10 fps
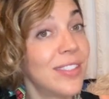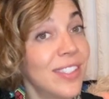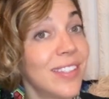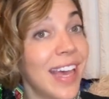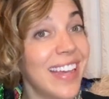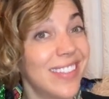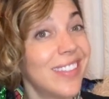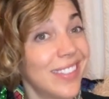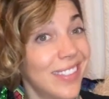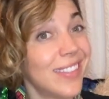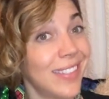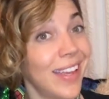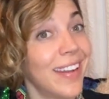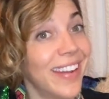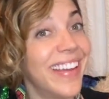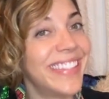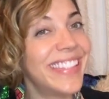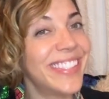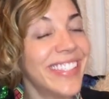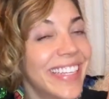see it. I
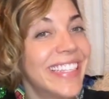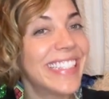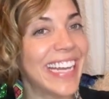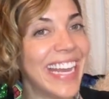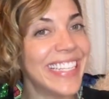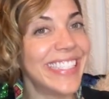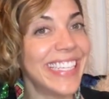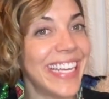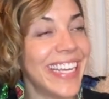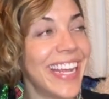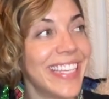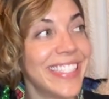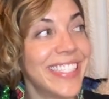still kind of see it.